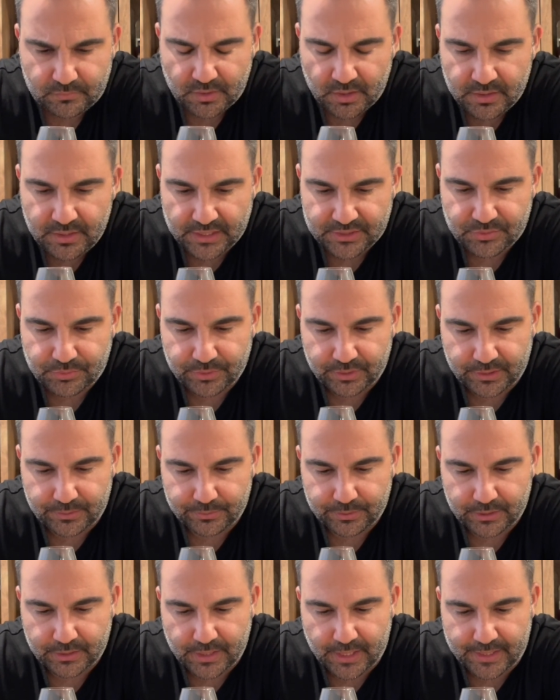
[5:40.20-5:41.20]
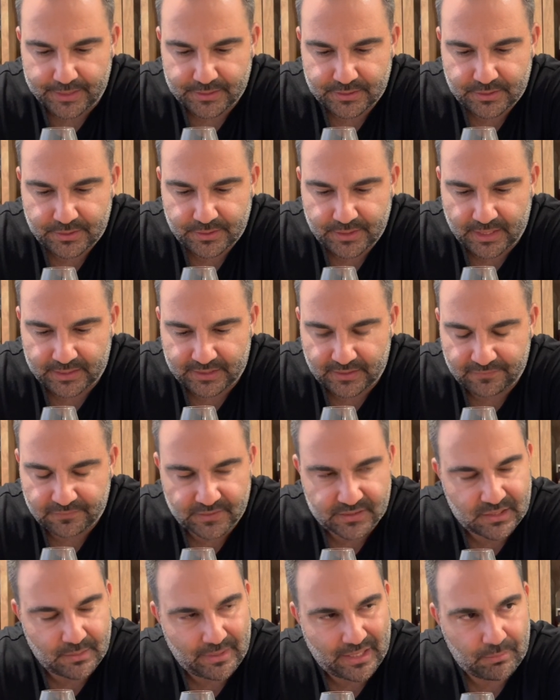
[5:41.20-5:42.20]
That's really, really nice. Yeah, definitely
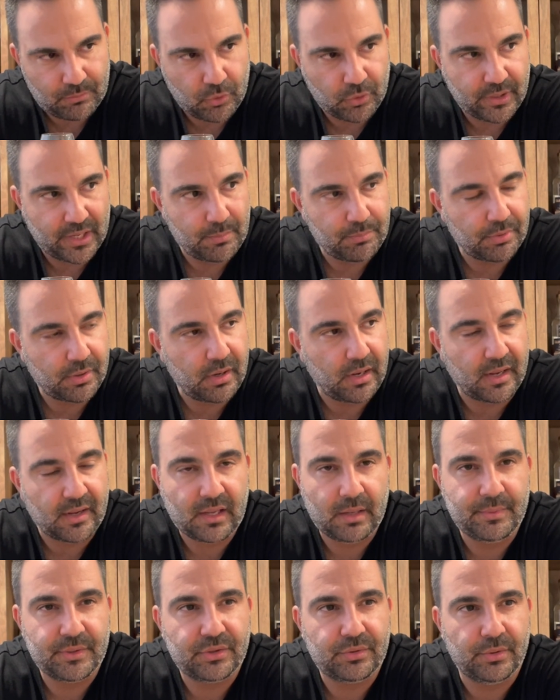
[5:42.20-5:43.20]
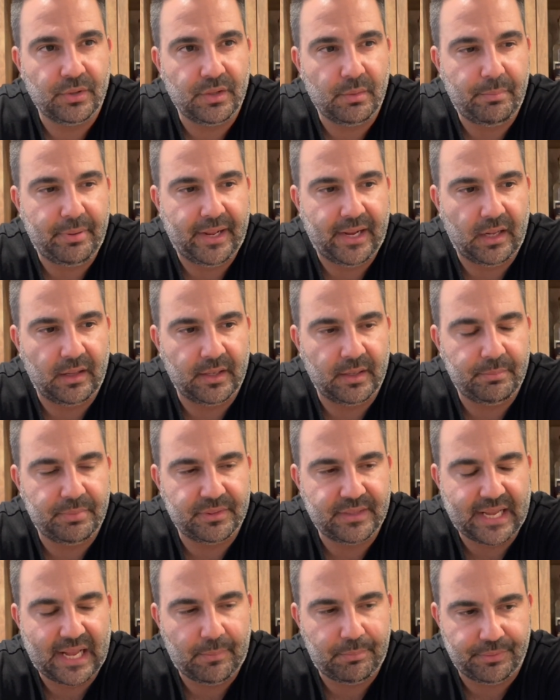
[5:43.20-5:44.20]
some more apricot coming through on the palate, but
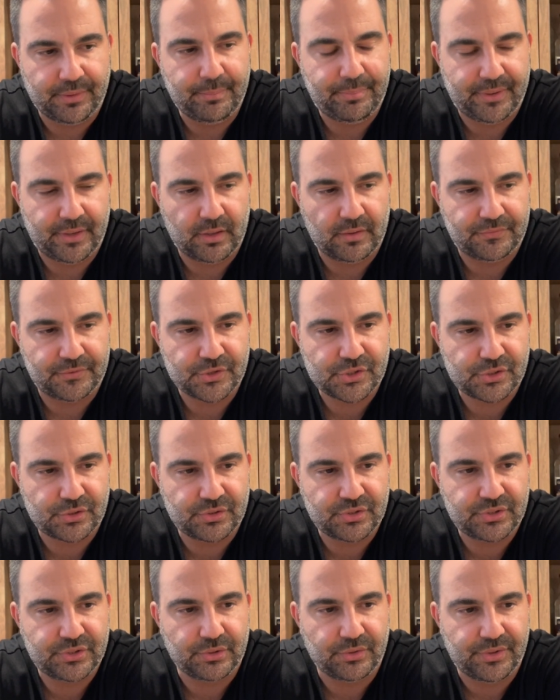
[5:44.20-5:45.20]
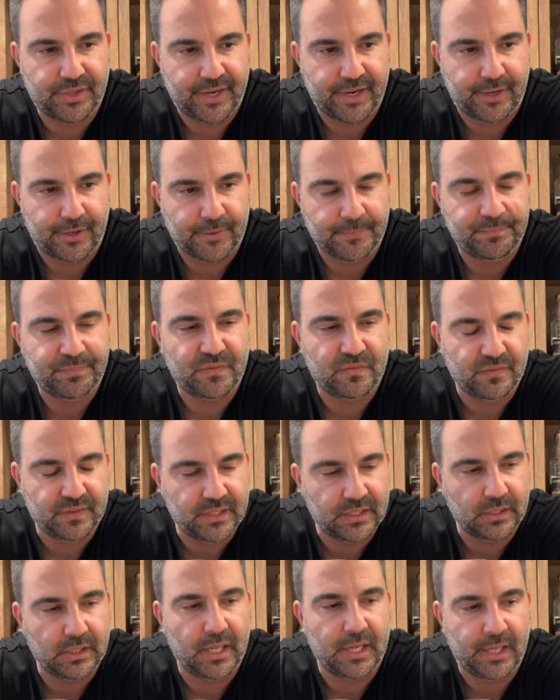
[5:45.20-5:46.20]
the apple and pear for sure still there.
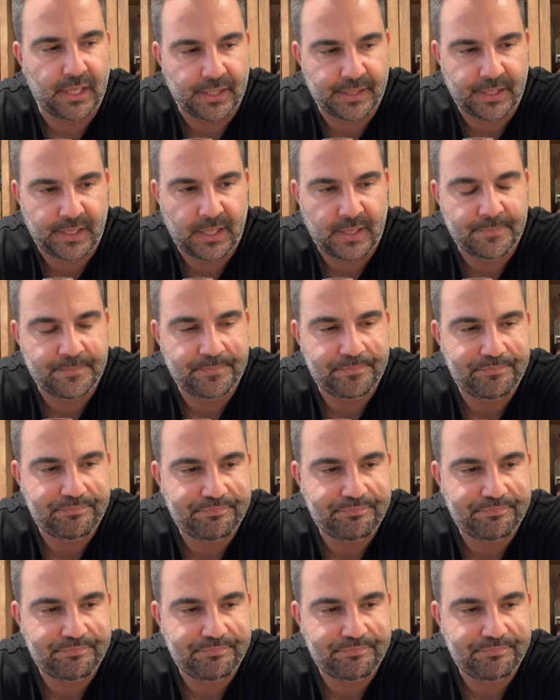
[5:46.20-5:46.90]
Vanilla honey.